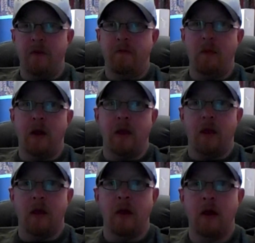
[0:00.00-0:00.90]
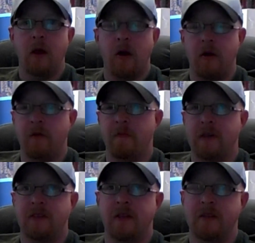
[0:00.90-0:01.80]
of money already
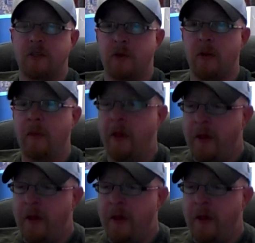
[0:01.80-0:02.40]
invested in this trip.